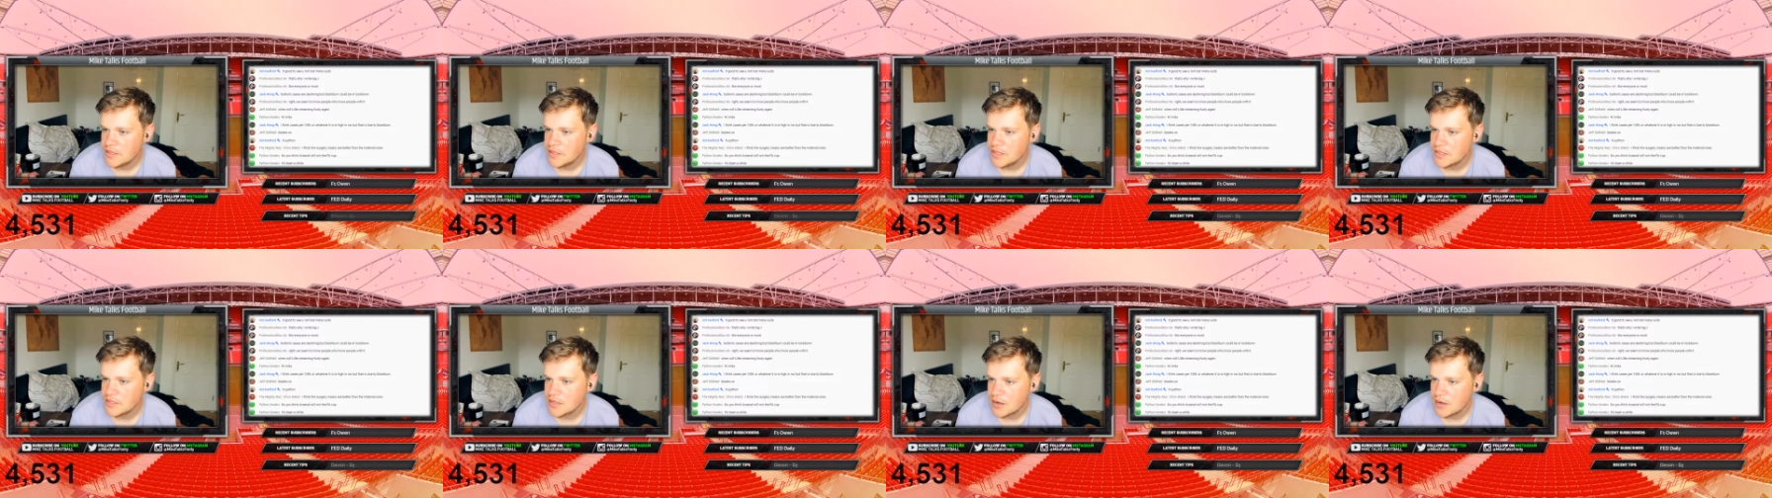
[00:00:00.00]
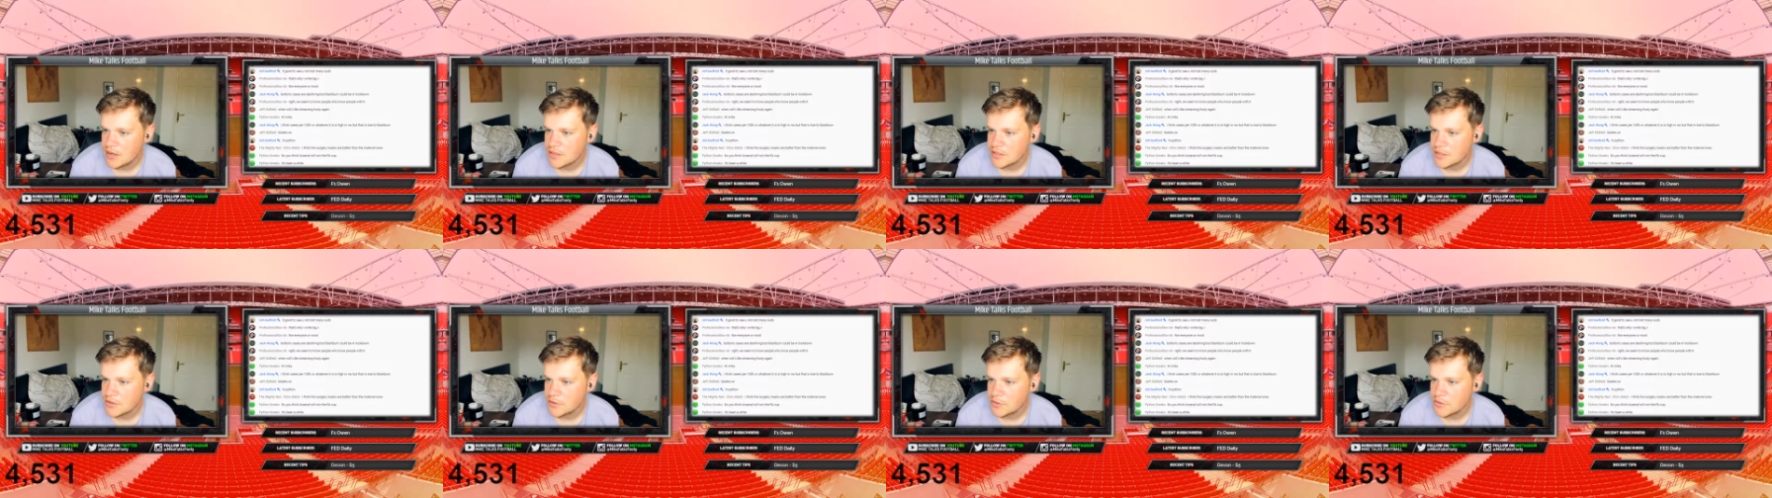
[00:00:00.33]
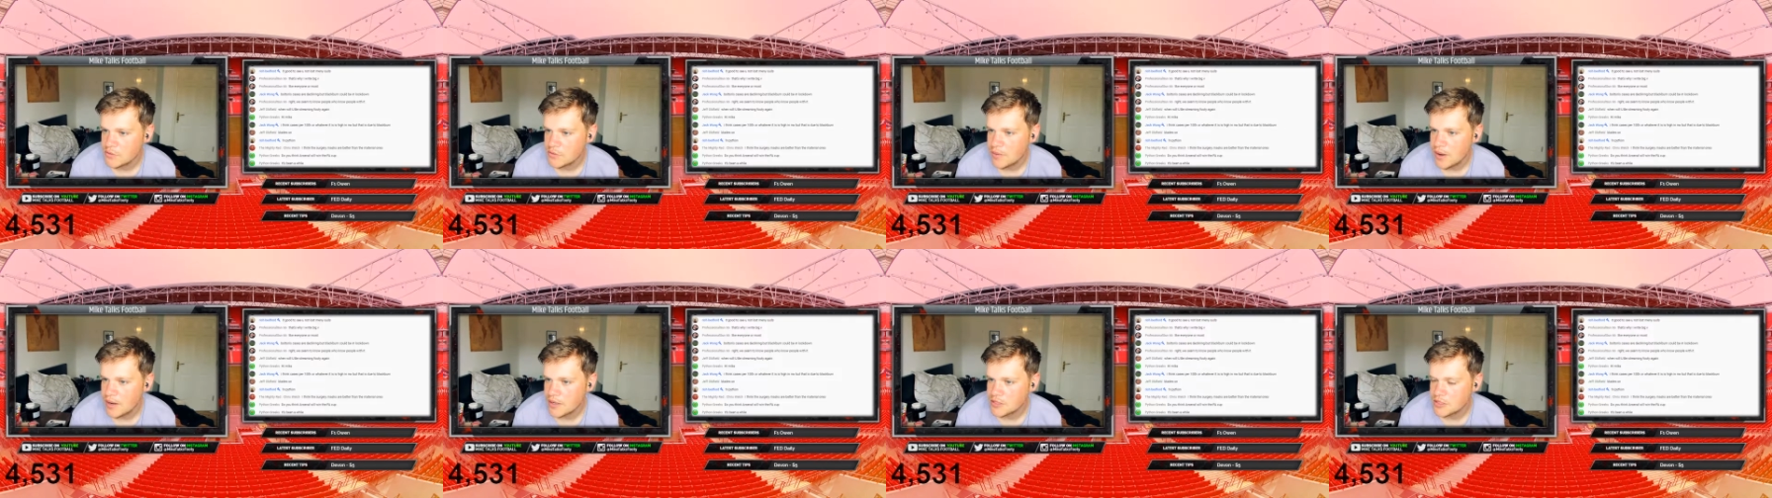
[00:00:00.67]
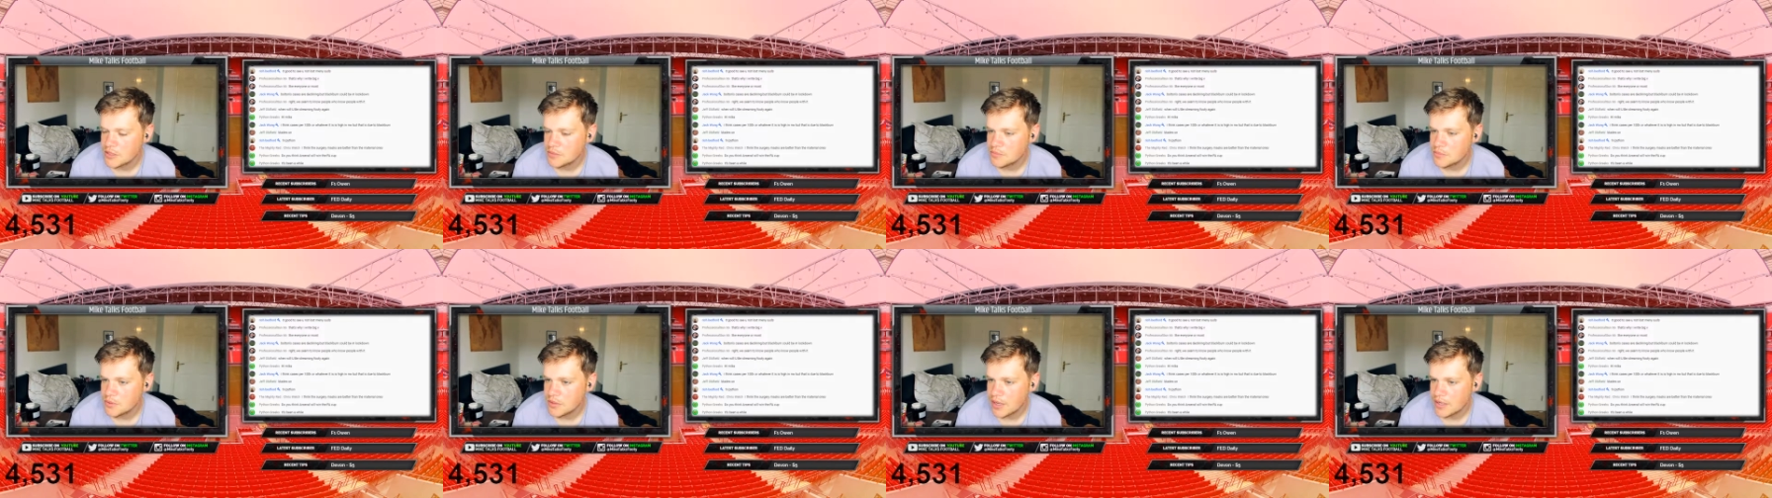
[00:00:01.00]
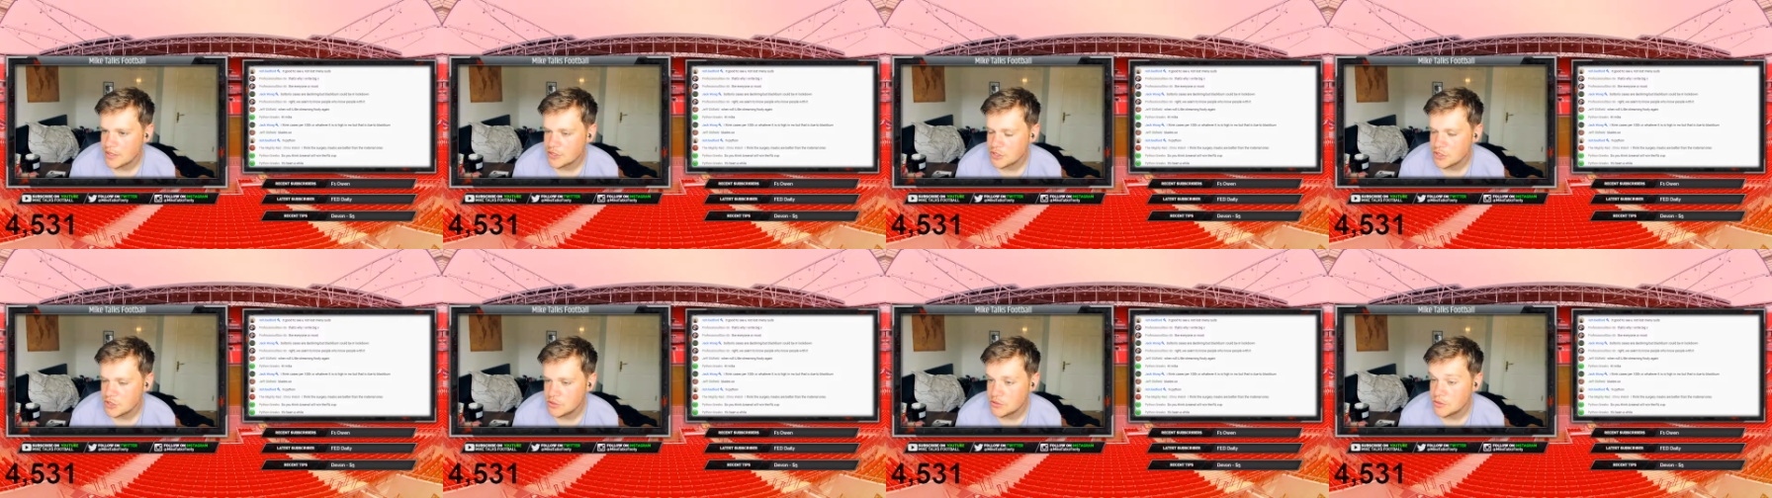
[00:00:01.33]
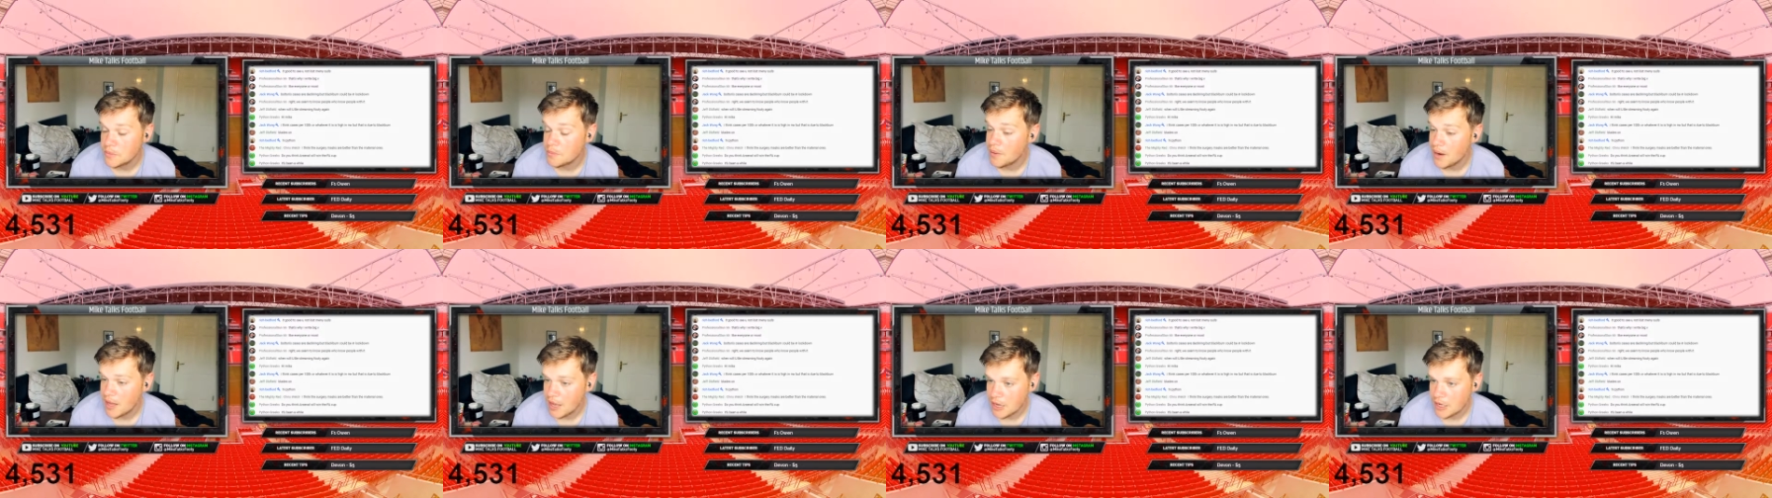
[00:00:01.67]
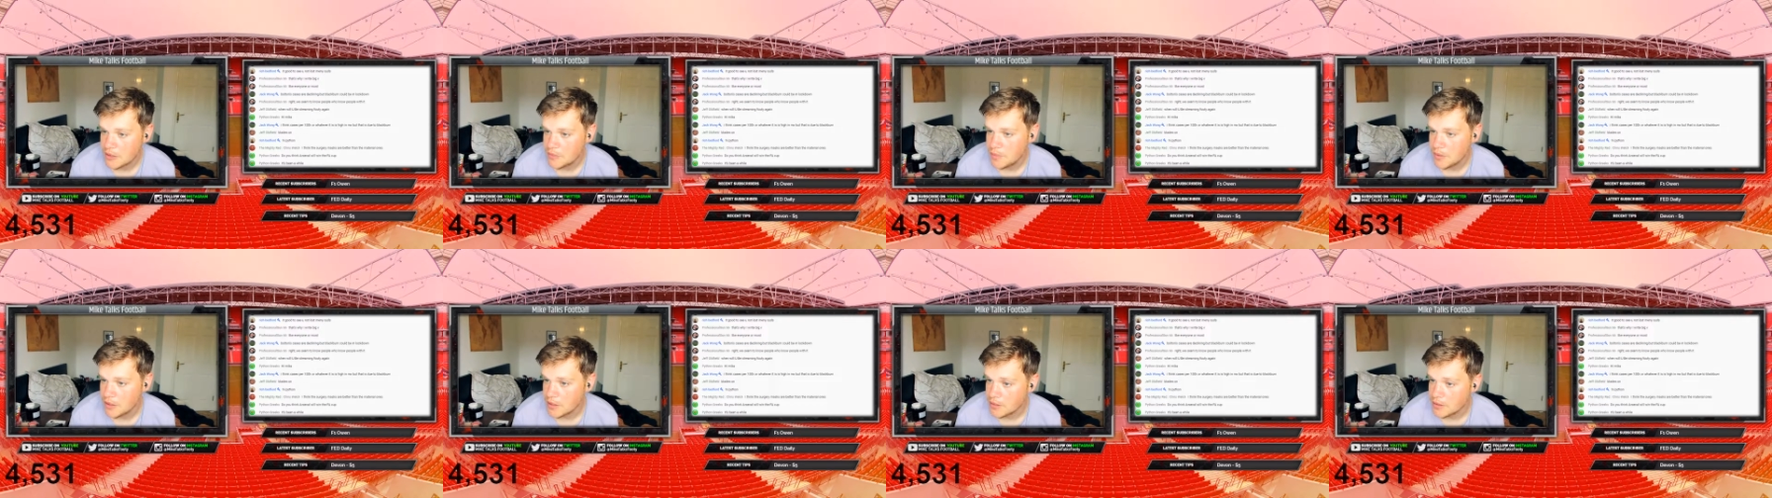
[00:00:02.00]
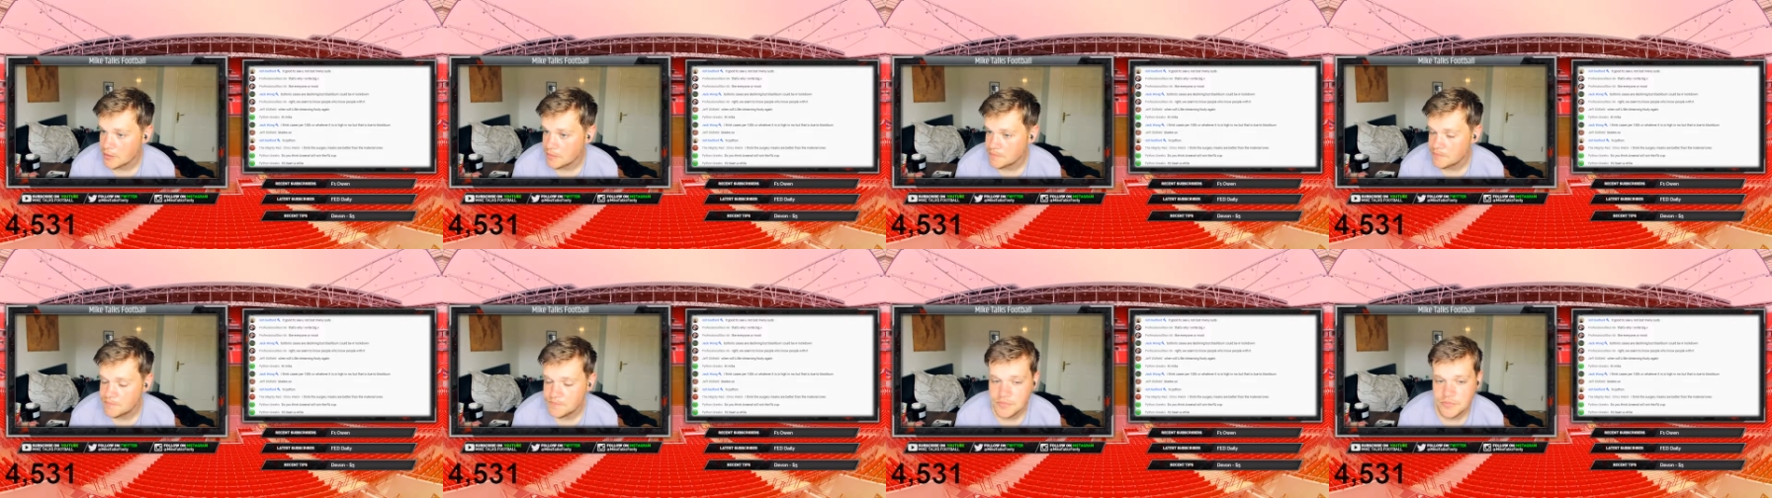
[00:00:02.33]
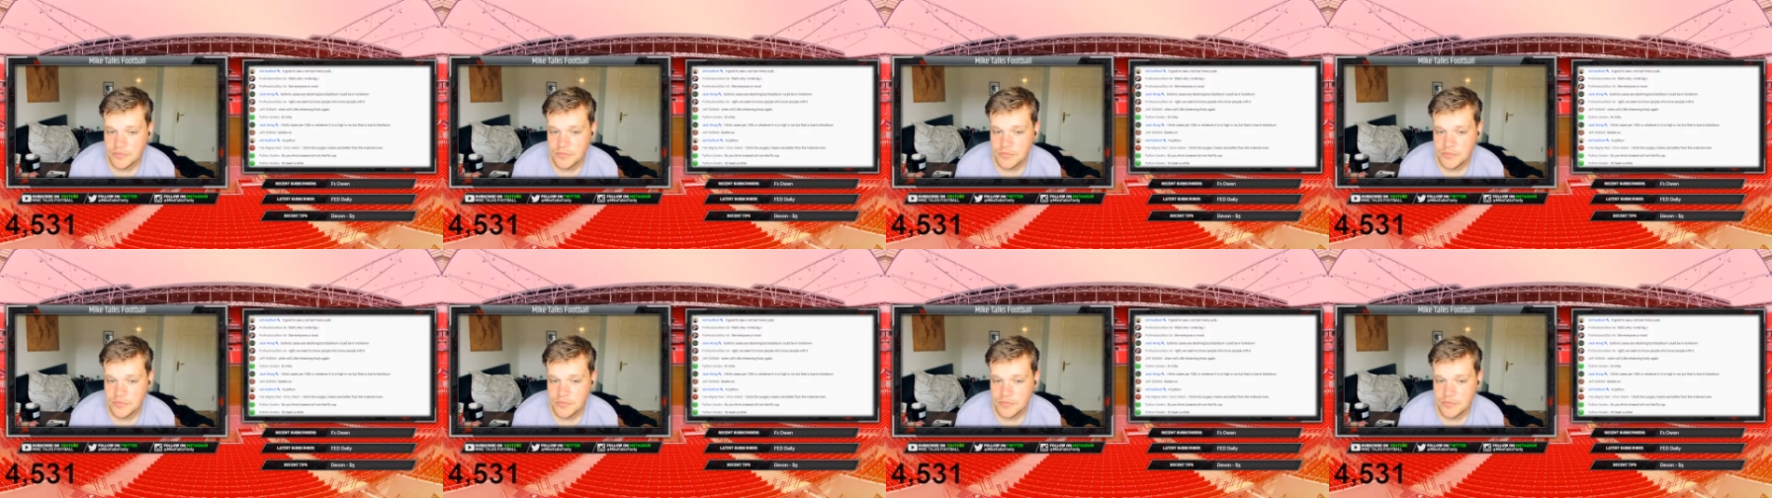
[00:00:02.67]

is high in the northwest, but that is due to Blackburn.